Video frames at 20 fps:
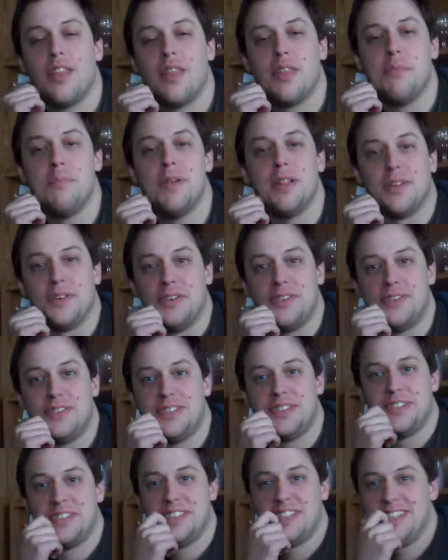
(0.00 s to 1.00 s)

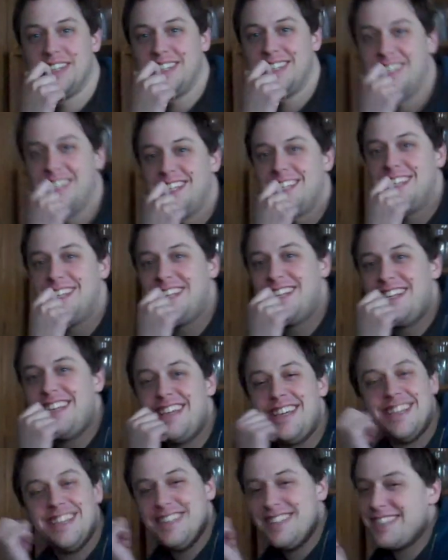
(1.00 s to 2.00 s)
Millers.
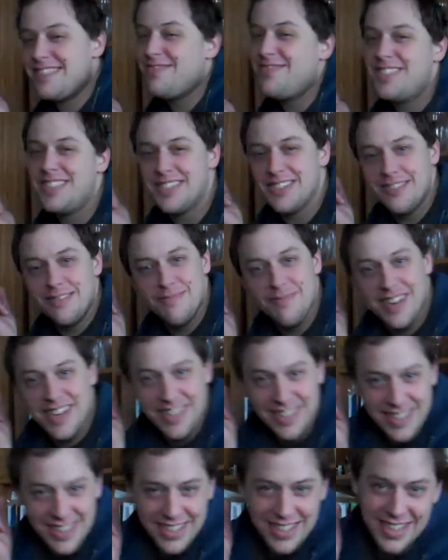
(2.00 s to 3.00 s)
Eat some soup, man.